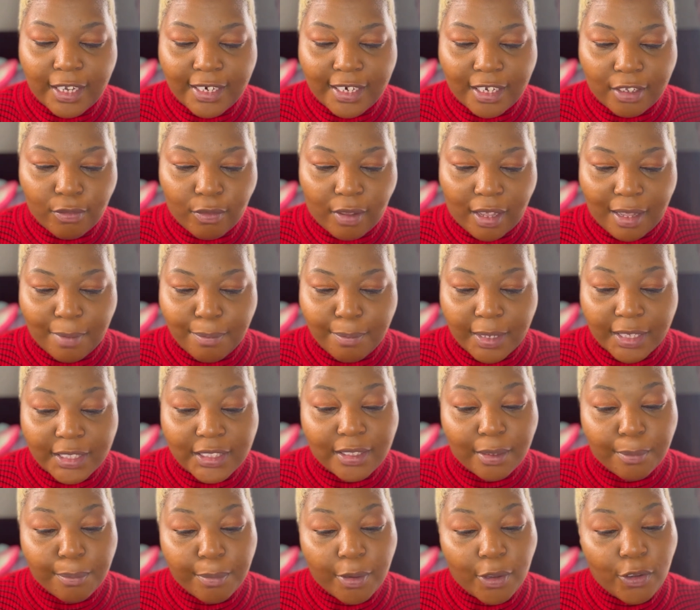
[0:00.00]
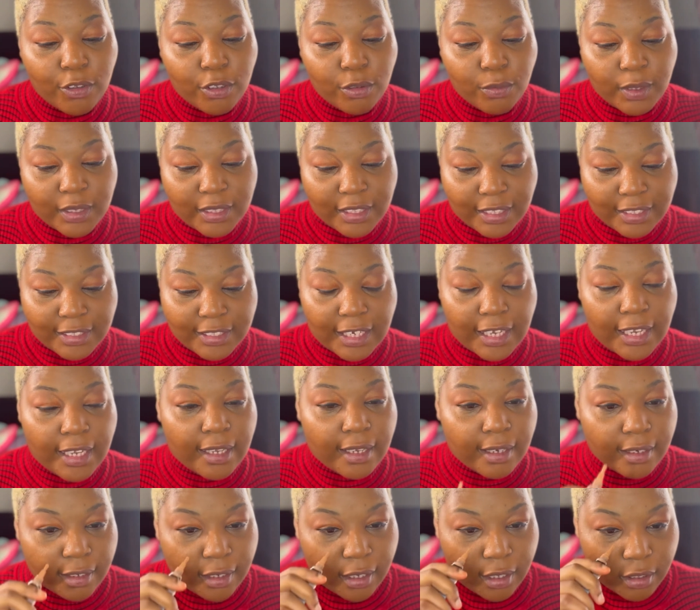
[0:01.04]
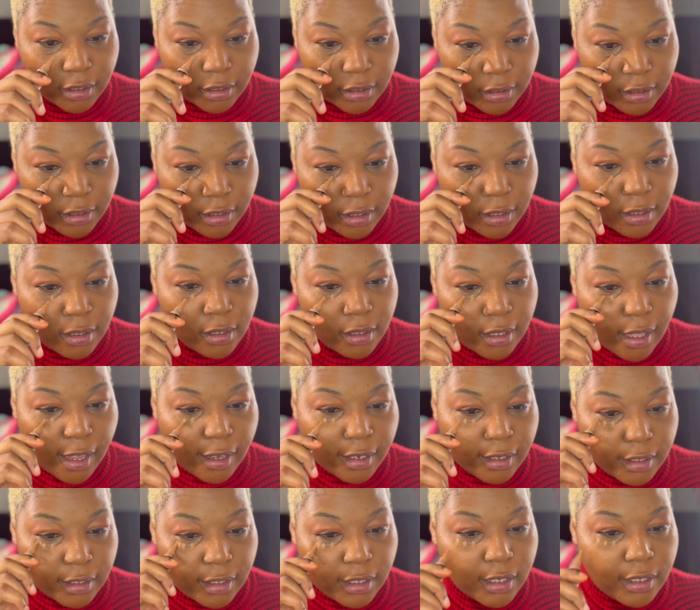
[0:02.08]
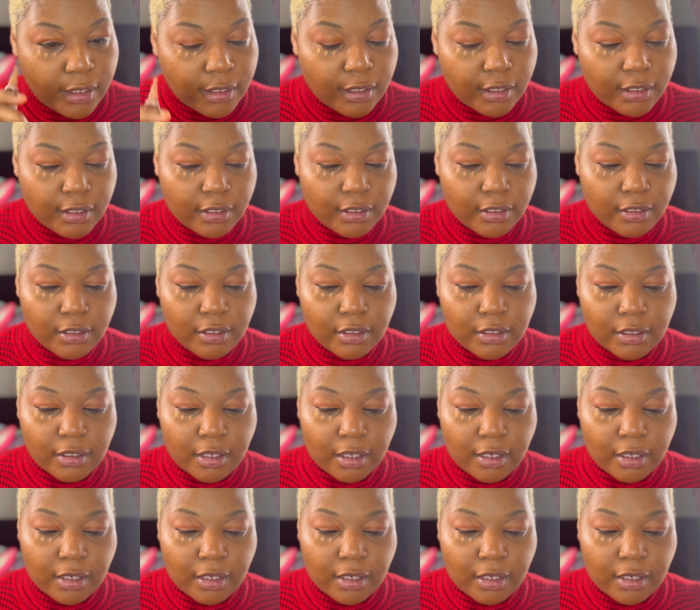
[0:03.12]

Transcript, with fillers: That's why I mixed them both with the tan color. I can easily use